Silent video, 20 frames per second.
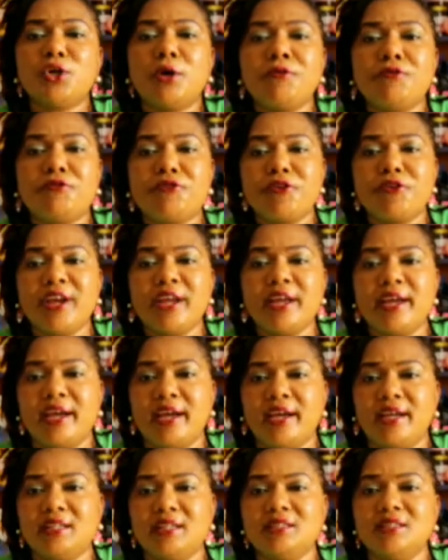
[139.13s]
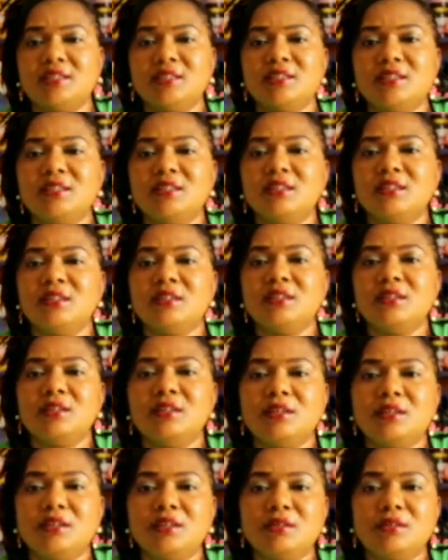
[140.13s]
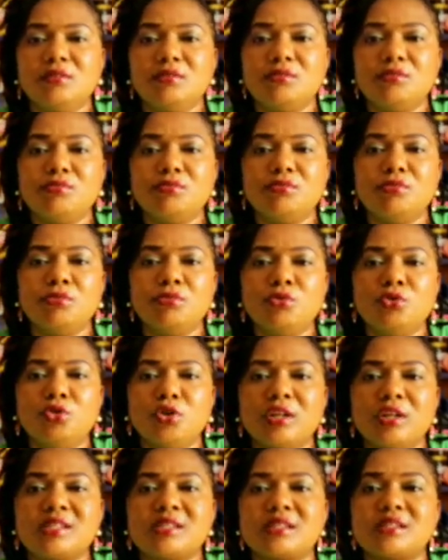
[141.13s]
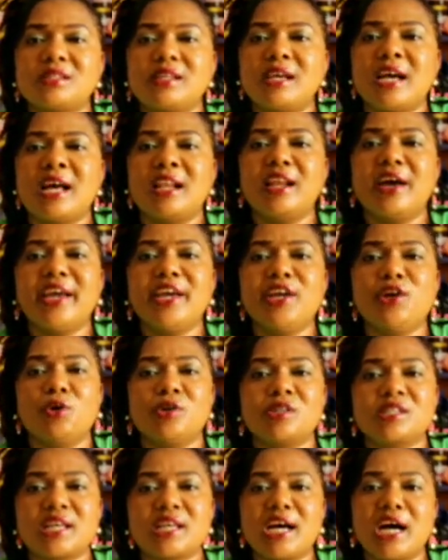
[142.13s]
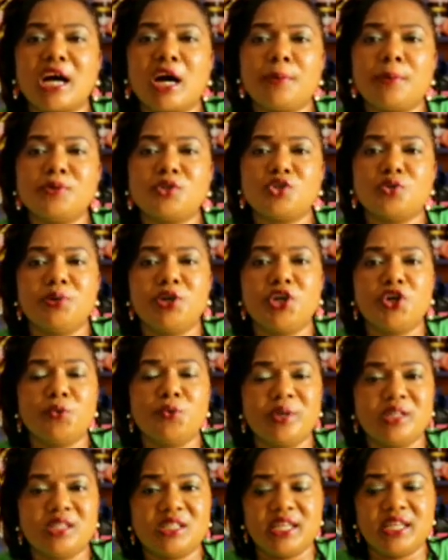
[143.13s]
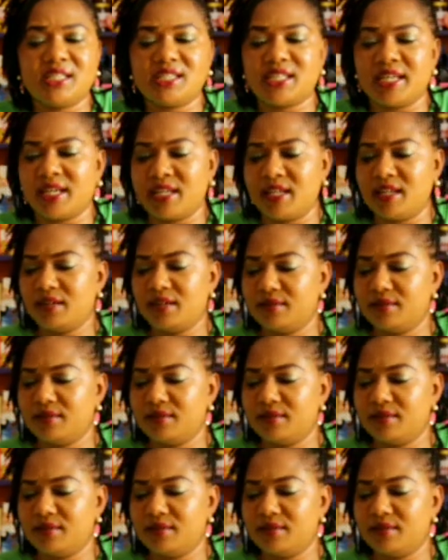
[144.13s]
free and not allowing your scalp to be irritated.